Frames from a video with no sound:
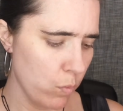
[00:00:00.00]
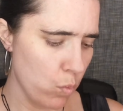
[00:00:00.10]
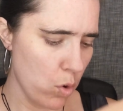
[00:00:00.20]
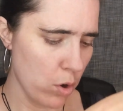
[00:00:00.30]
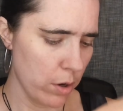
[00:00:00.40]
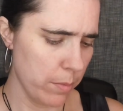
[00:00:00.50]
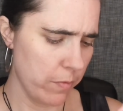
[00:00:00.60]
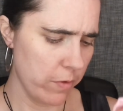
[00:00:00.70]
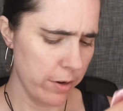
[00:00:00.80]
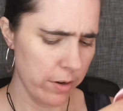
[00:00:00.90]
warm
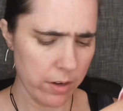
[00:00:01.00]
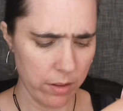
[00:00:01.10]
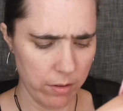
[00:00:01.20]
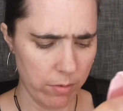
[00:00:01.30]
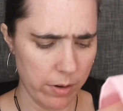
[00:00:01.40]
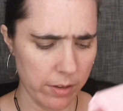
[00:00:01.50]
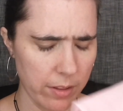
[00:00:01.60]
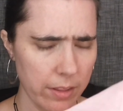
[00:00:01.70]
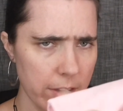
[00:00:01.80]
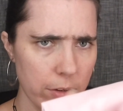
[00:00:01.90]
for your coloring. I
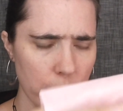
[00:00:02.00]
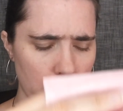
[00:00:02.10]
think